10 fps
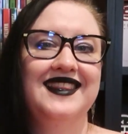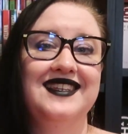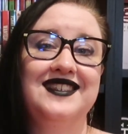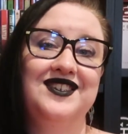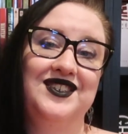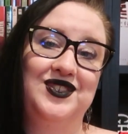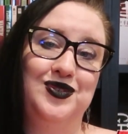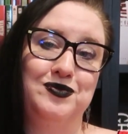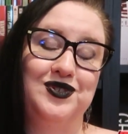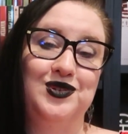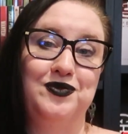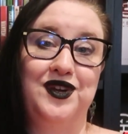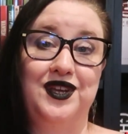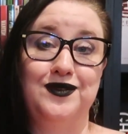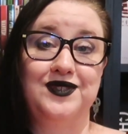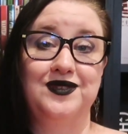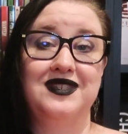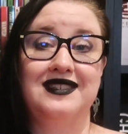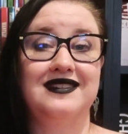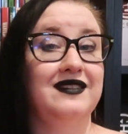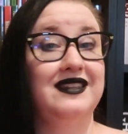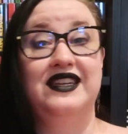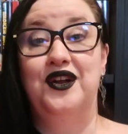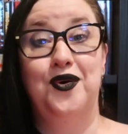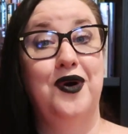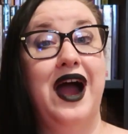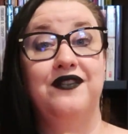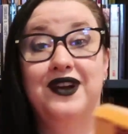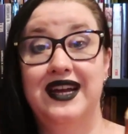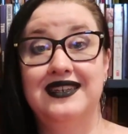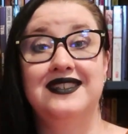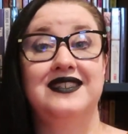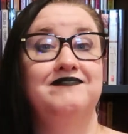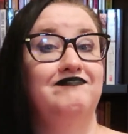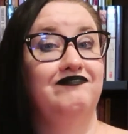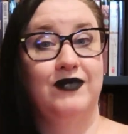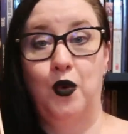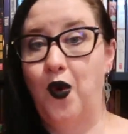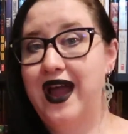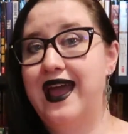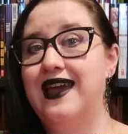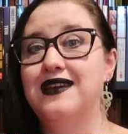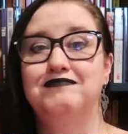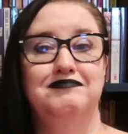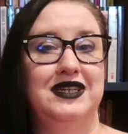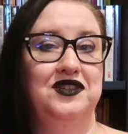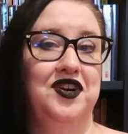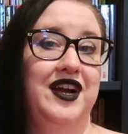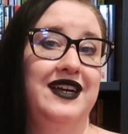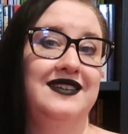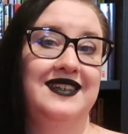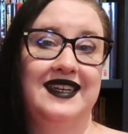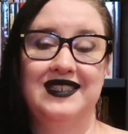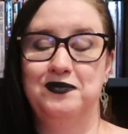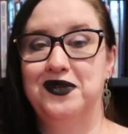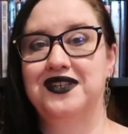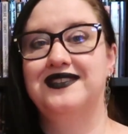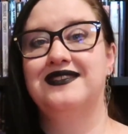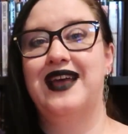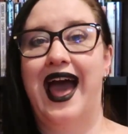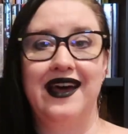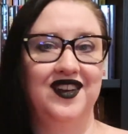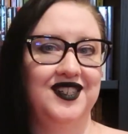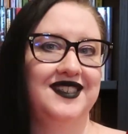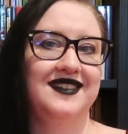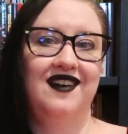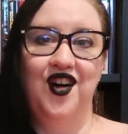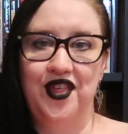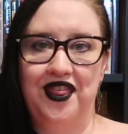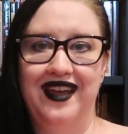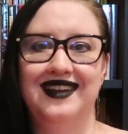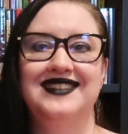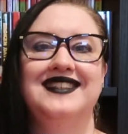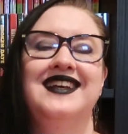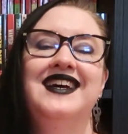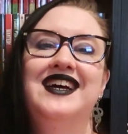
This looks super, super cute. So this, you know, I read YA, middle grade, kids books, adults, all the things.